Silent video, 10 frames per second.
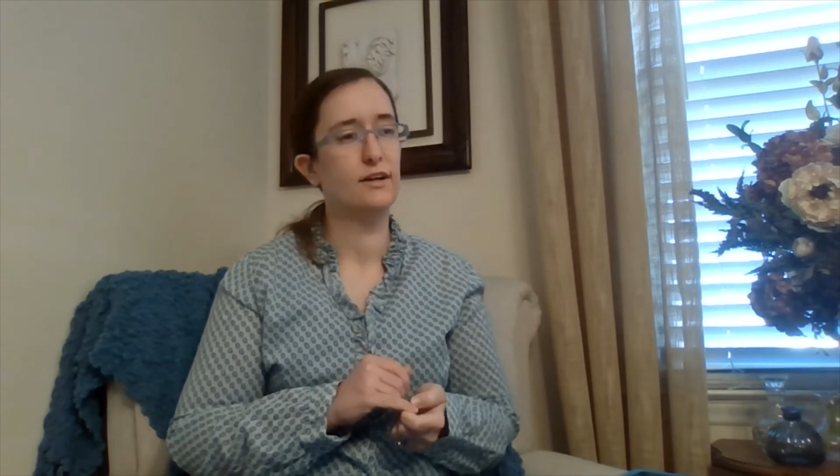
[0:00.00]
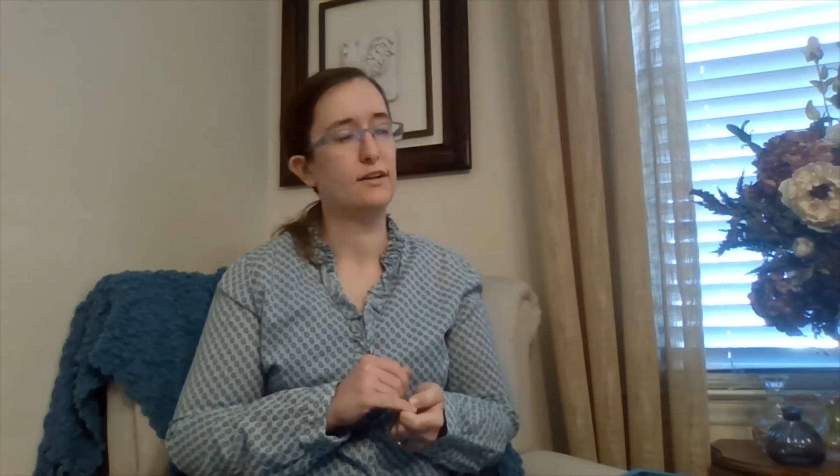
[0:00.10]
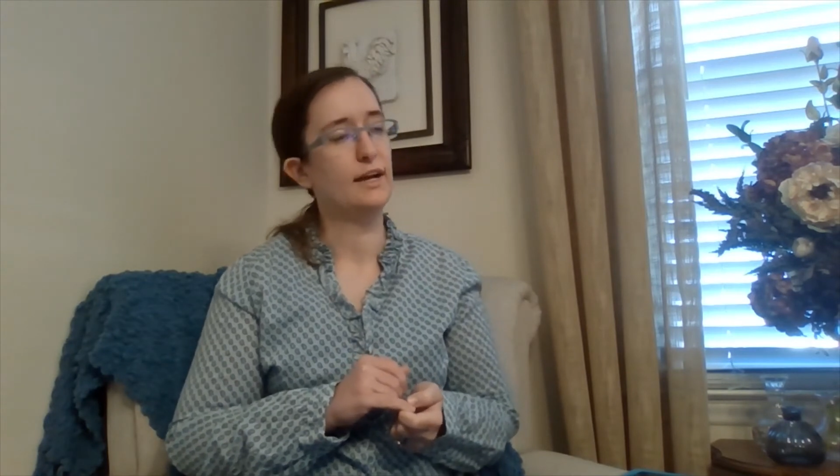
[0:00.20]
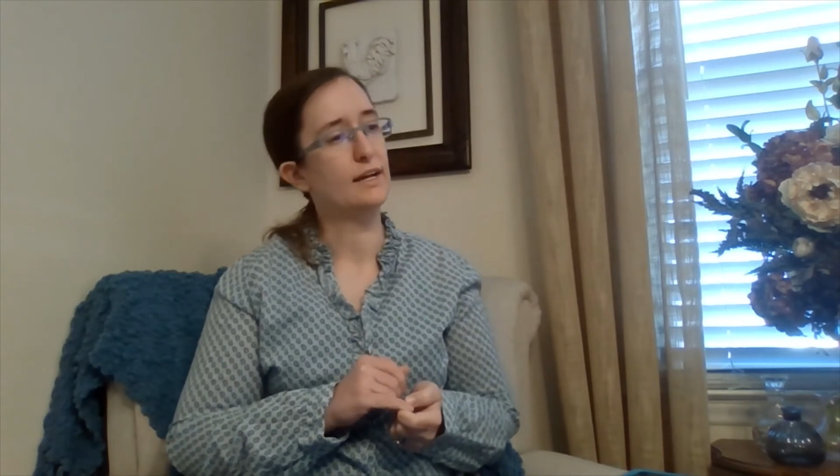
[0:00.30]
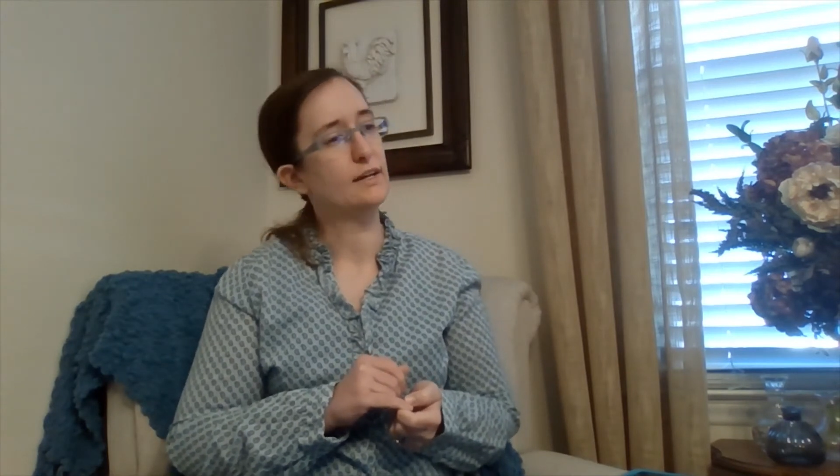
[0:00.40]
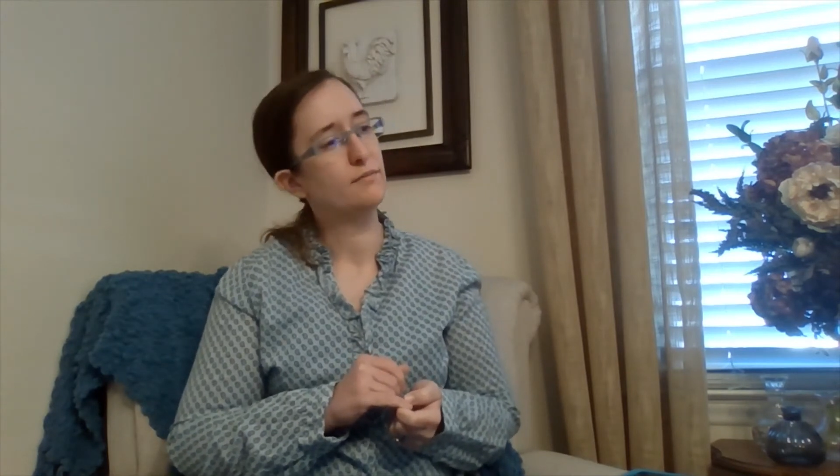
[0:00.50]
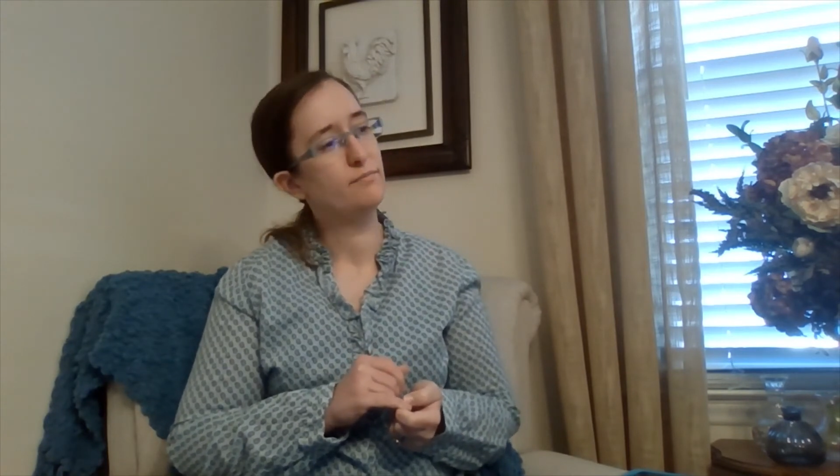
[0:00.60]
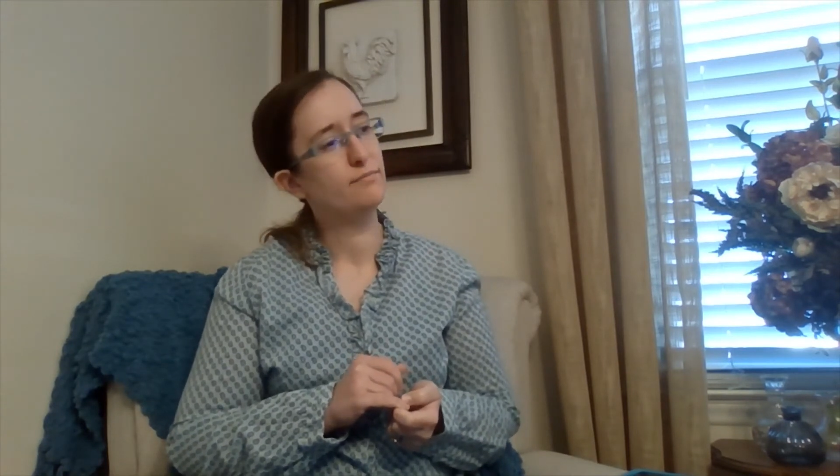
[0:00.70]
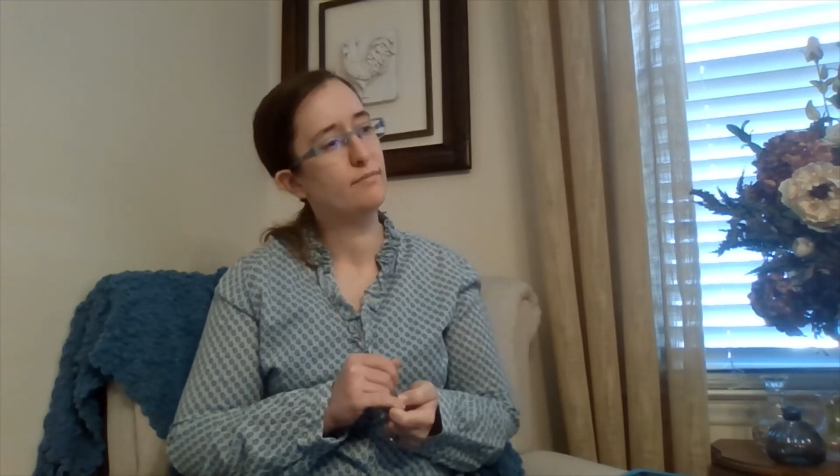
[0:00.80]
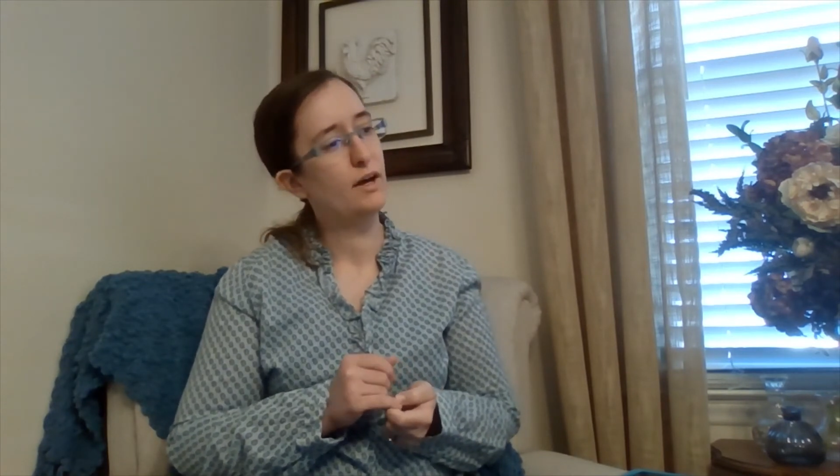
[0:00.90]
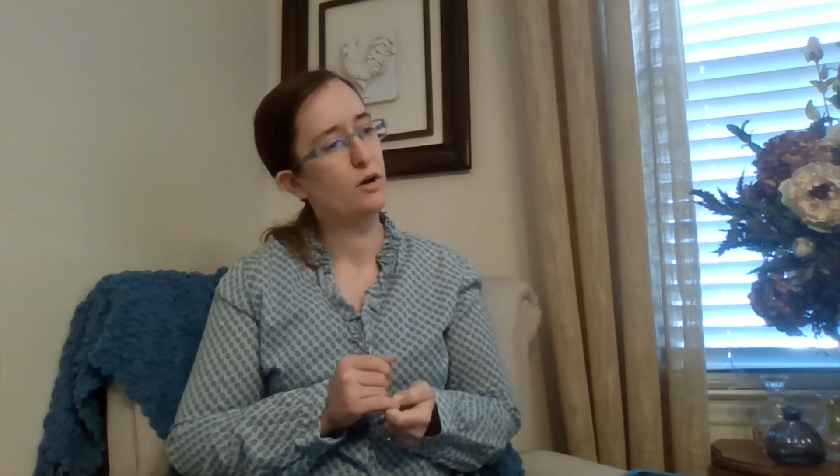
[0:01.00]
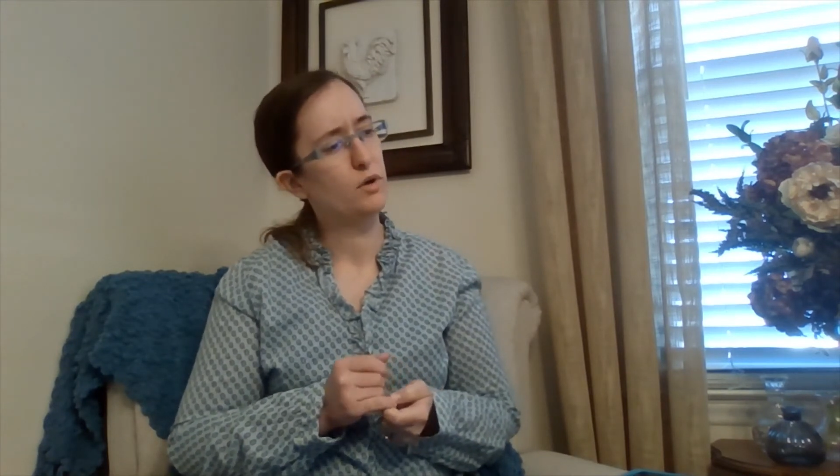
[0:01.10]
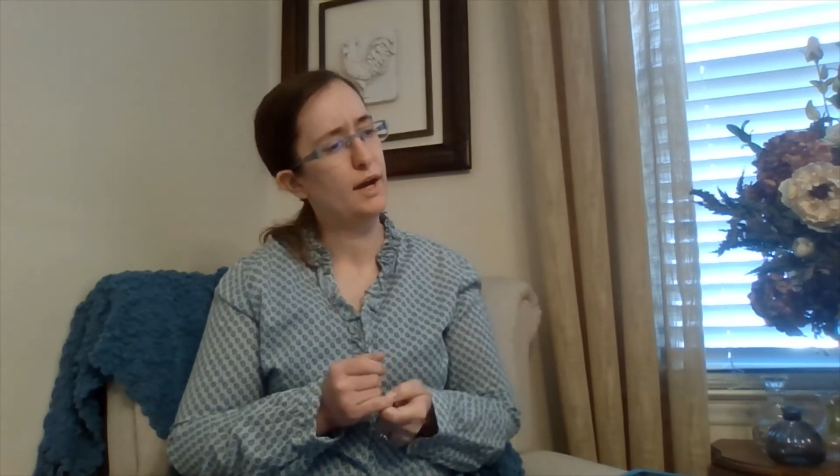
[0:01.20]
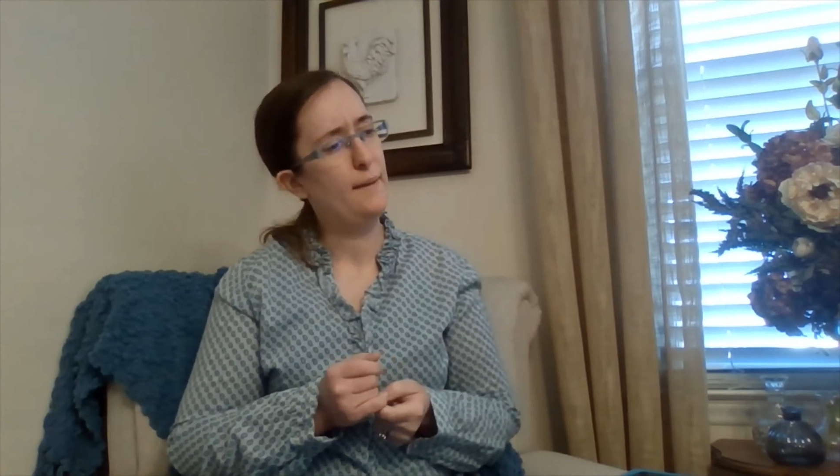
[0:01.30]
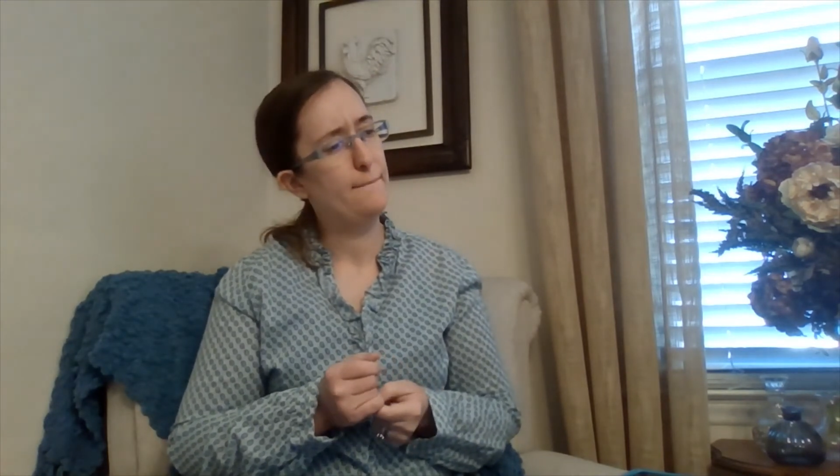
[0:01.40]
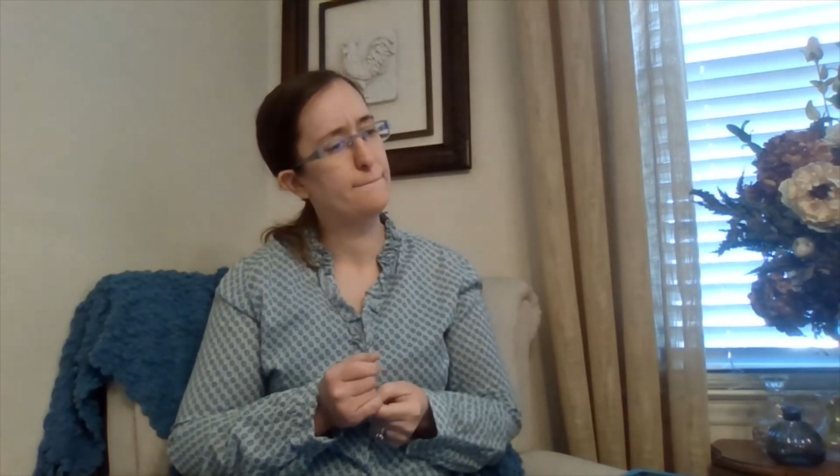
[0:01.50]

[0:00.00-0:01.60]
are like, okay,